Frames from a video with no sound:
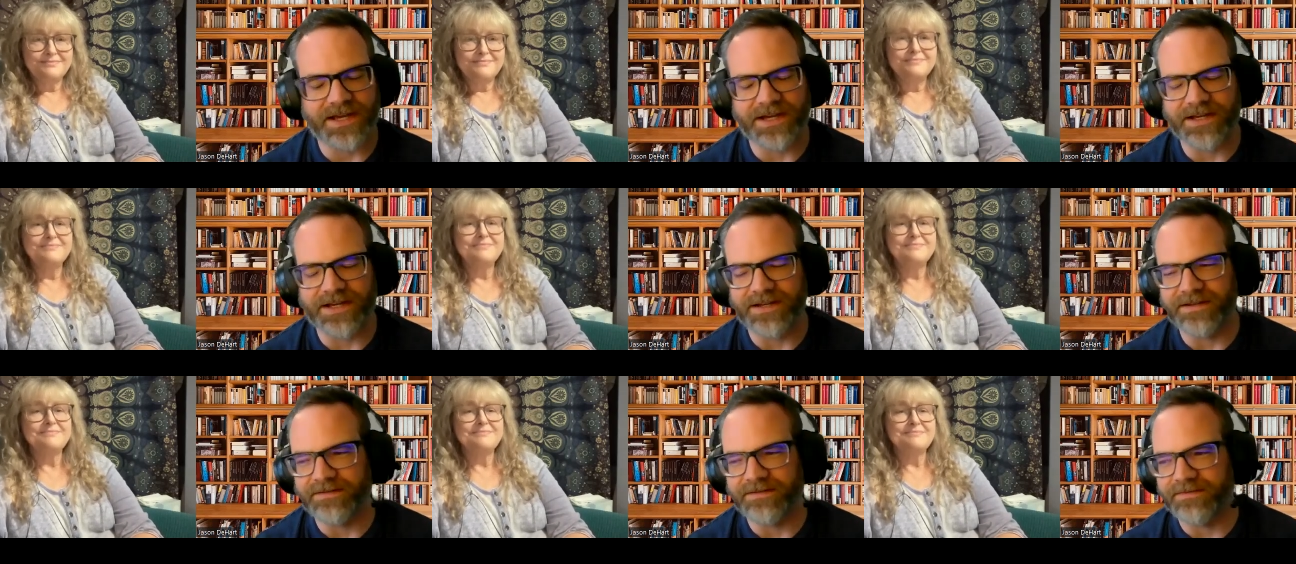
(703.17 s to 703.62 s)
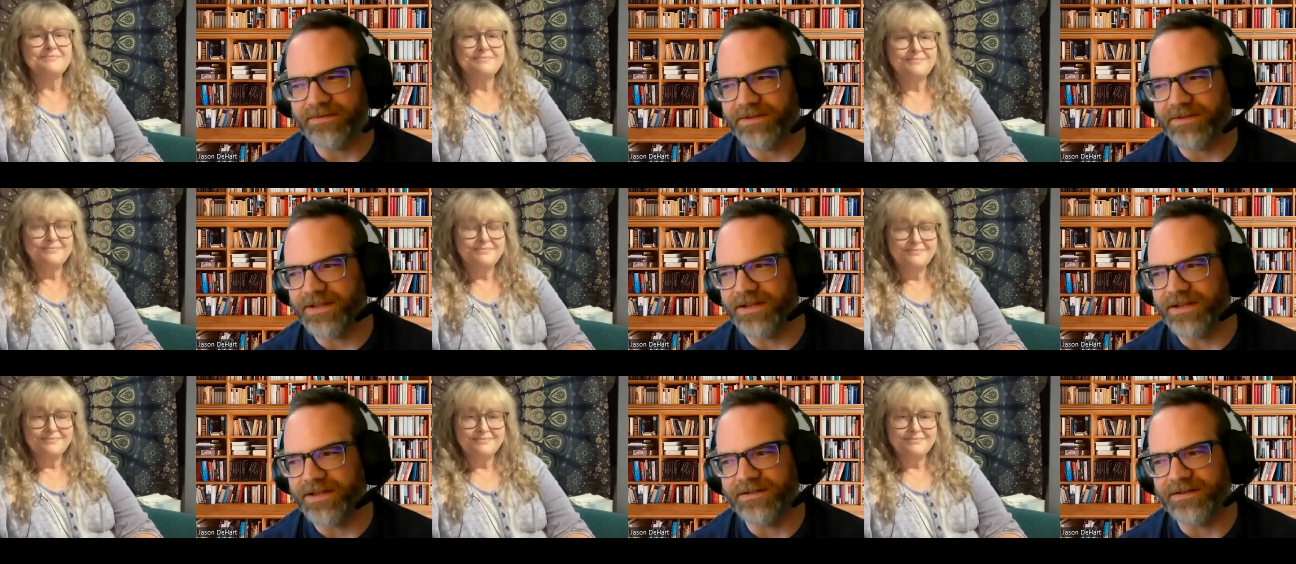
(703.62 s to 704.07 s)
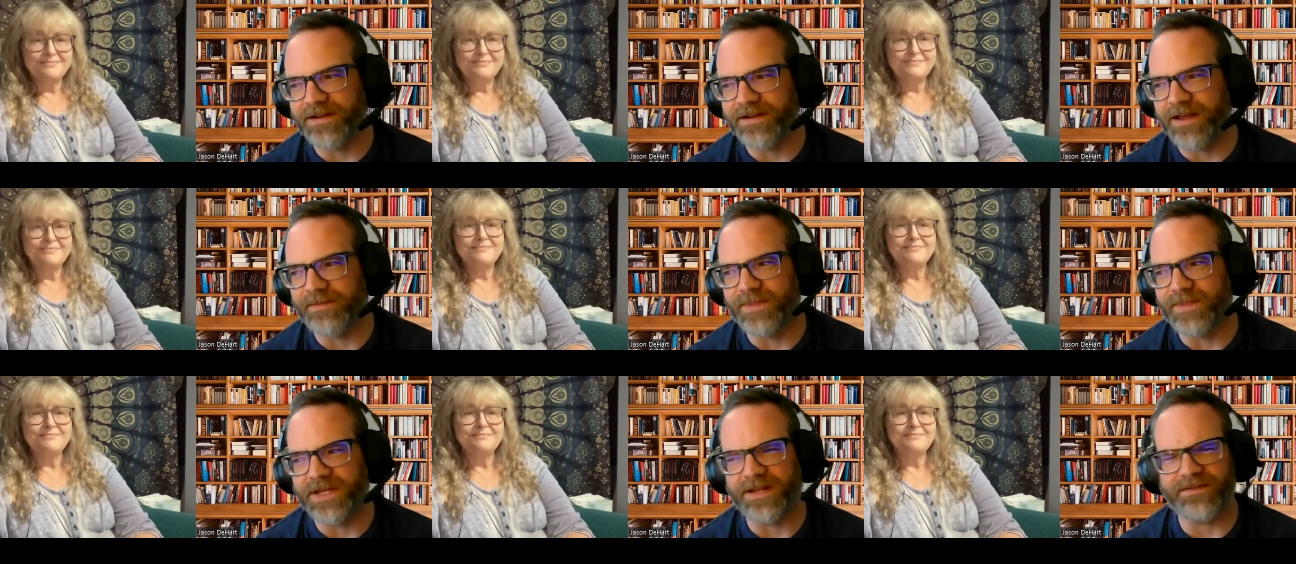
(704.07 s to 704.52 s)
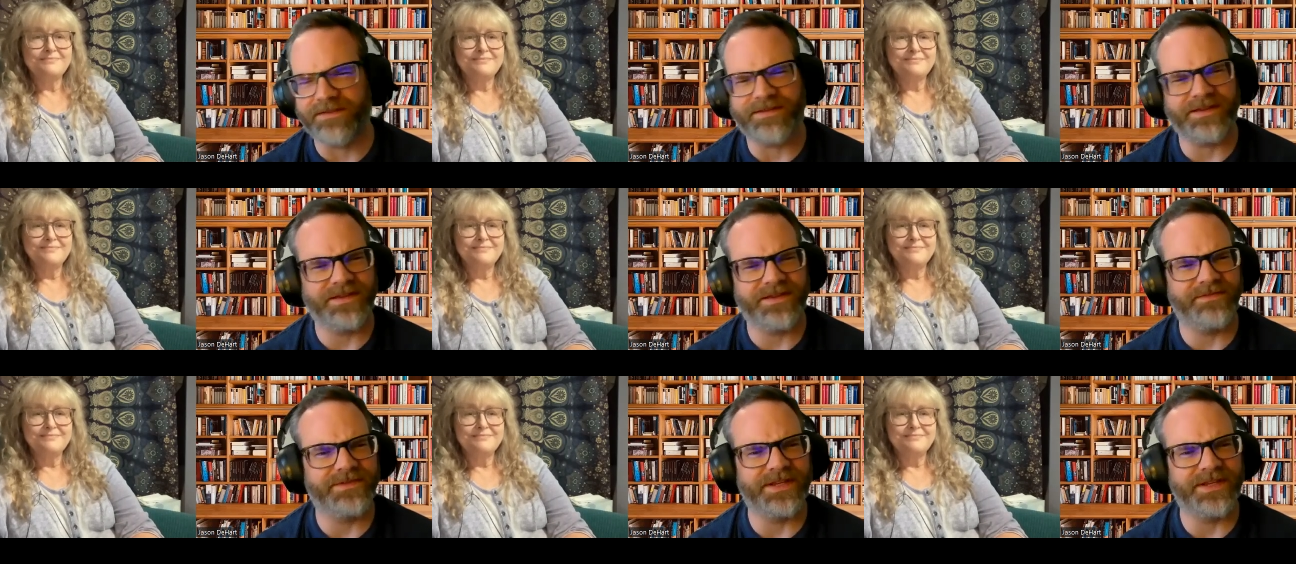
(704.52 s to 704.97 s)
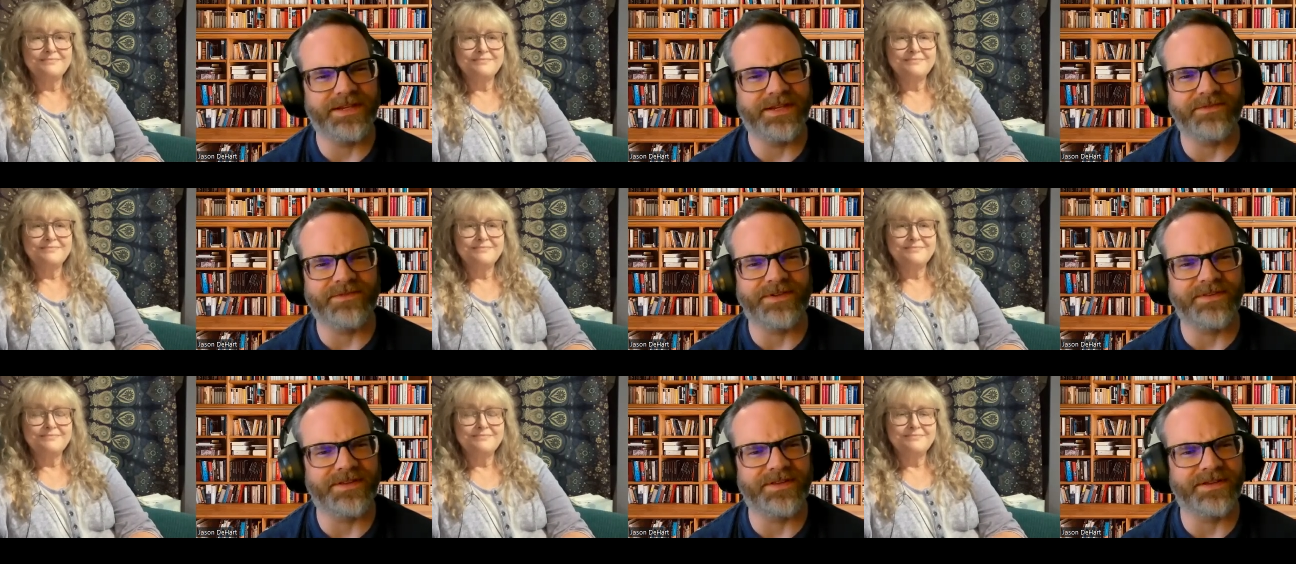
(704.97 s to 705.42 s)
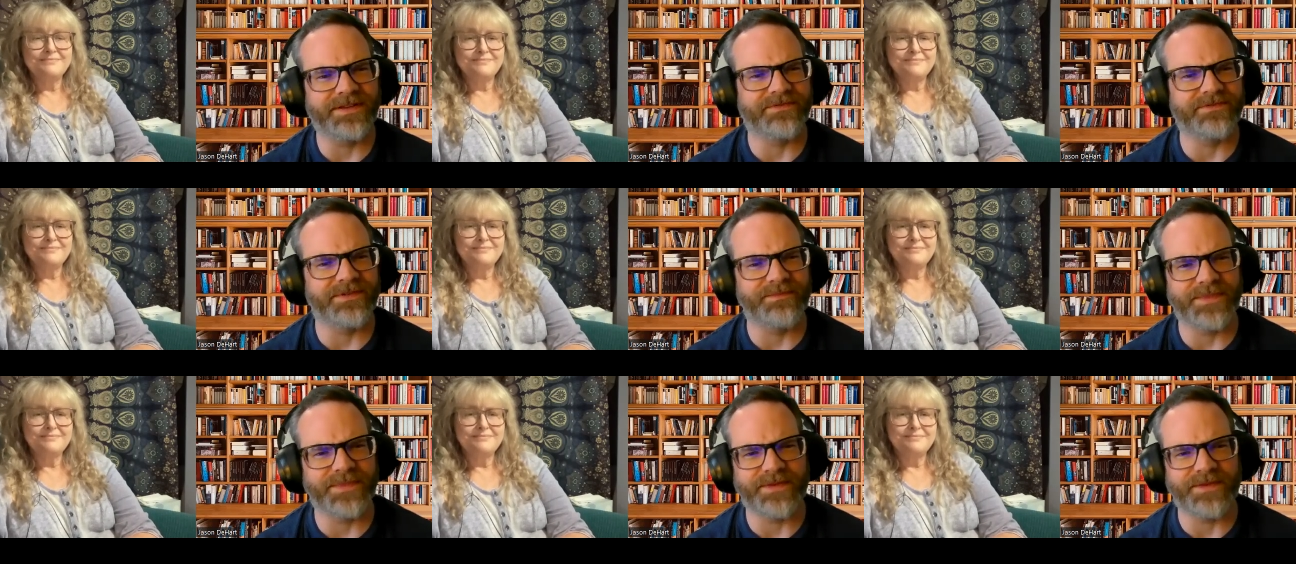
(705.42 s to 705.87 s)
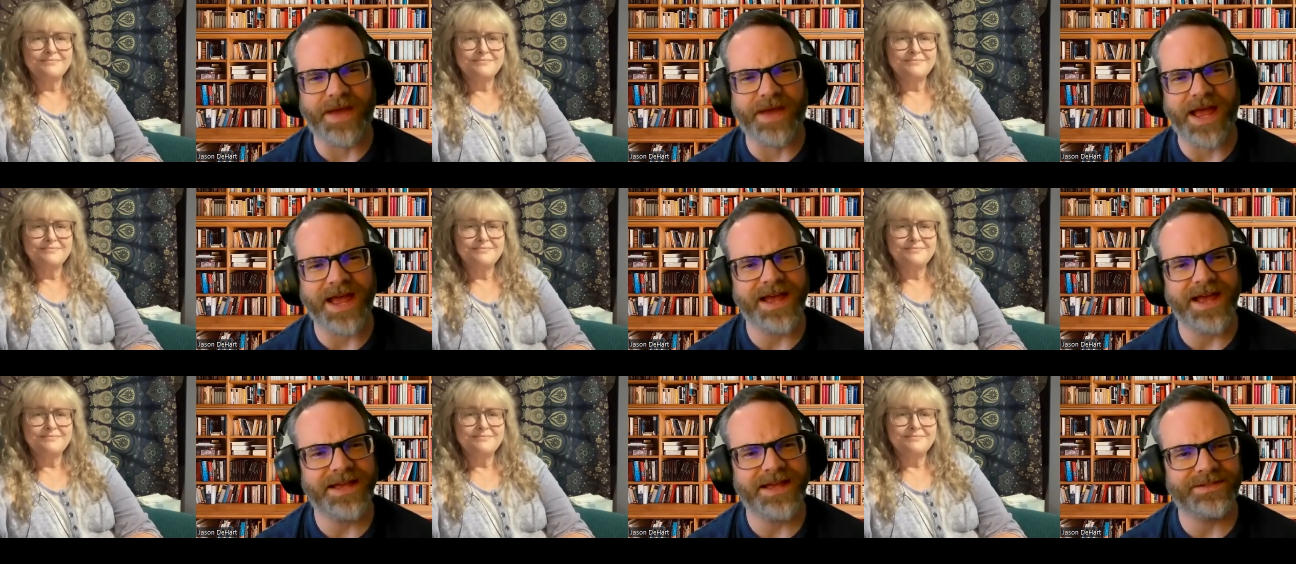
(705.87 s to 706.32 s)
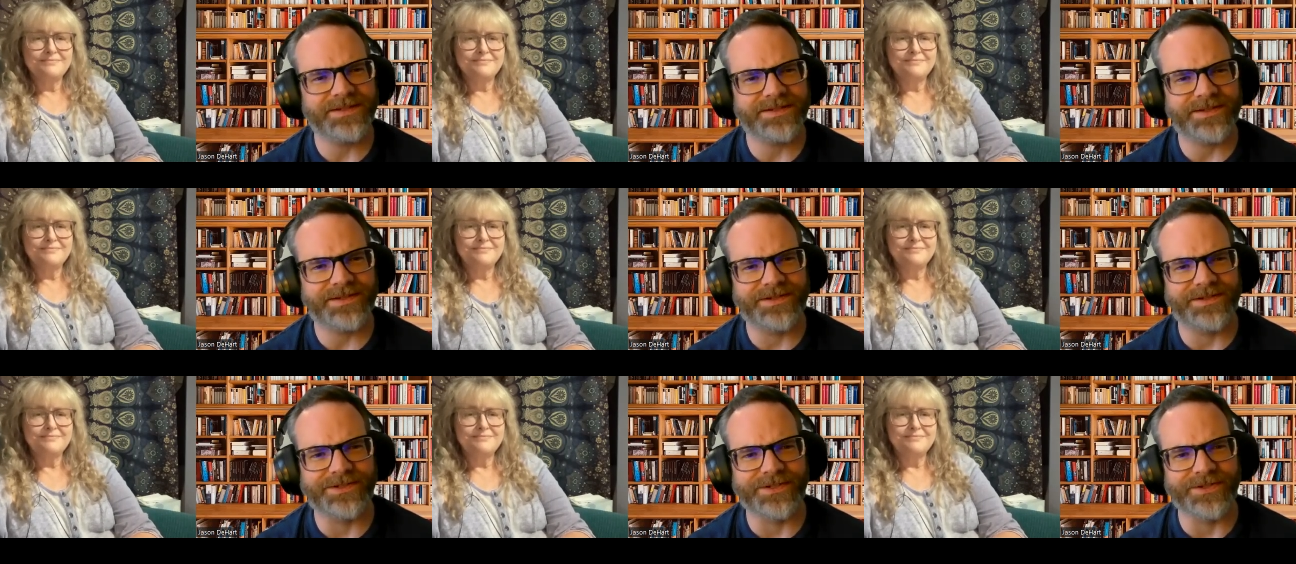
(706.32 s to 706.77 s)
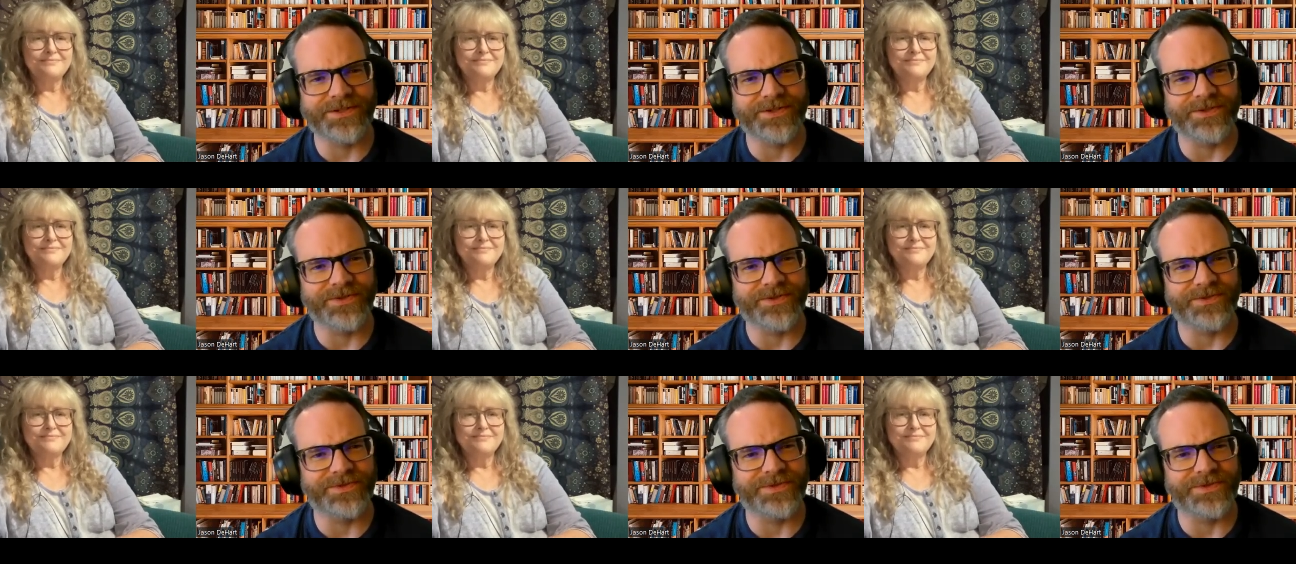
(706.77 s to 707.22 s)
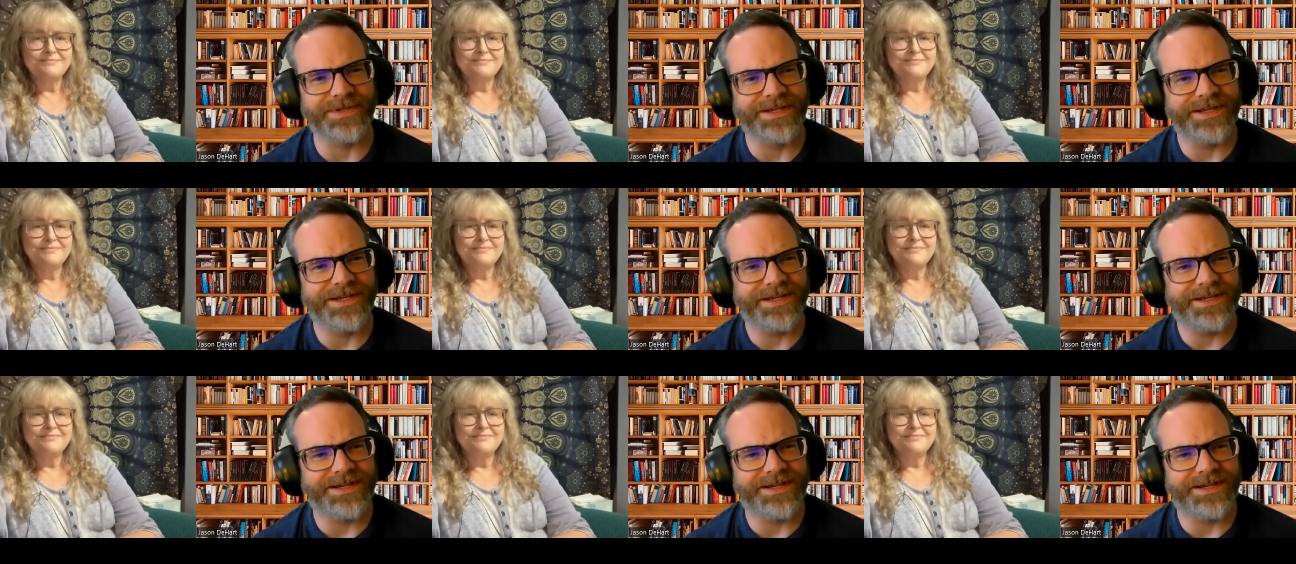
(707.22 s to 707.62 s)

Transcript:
Speaker 1: Uh, and I mean, I think you've done everything from The Mask to,